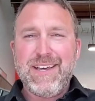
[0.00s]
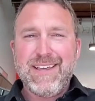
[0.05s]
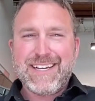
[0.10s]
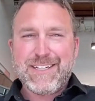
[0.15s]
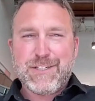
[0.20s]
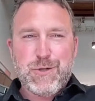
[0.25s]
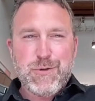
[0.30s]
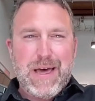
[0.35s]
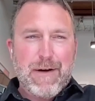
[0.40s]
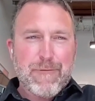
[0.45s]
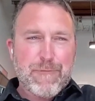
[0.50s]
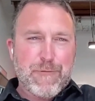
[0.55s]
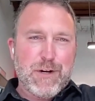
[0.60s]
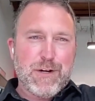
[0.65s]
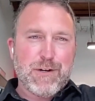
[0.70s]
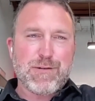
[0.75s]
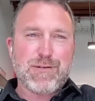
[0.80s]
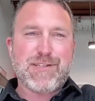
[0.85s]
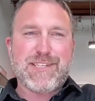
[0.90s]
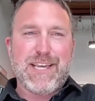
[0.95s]
Like, do that for
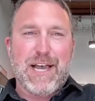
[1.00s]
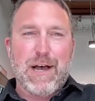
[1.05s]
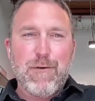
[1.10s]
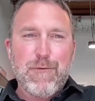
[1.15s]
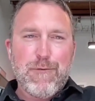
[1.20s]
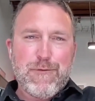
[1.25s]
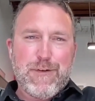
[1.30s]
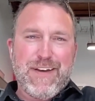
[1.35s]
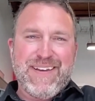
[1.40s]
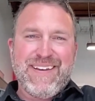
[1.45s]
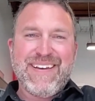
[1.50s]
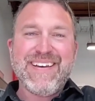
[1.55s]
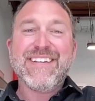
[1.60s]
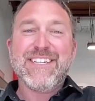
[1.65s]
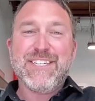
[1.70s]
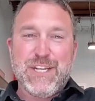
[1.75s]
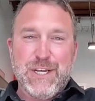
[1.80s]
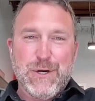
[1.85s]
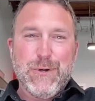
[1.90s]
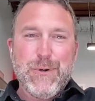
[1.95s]
yourself
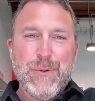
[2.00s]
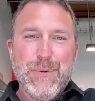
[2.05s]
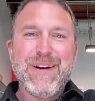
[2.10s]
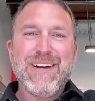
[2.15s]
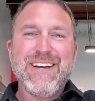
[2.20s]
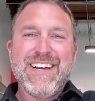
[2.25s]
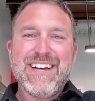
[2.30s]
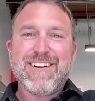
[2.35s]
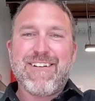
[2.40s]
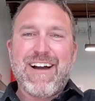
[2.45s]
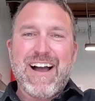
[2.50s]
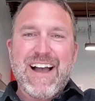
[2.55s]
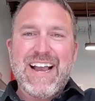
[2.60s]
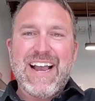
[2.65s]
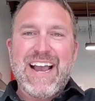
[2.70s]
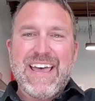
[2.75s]
too, right?